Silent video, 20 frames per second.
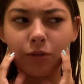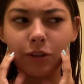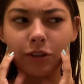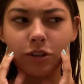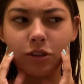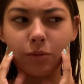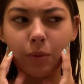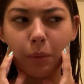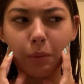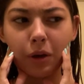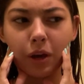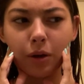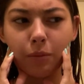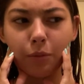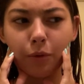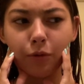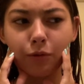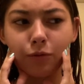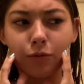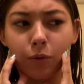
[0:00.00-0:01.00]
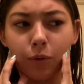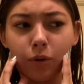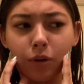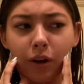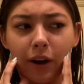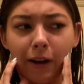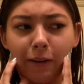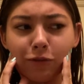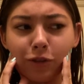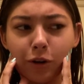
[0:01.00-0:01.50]
should do my makeup before or
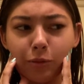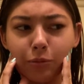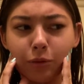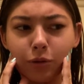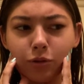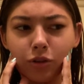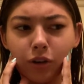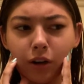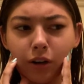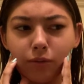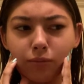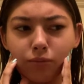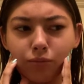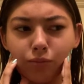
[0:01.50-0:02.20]
after a blow dry.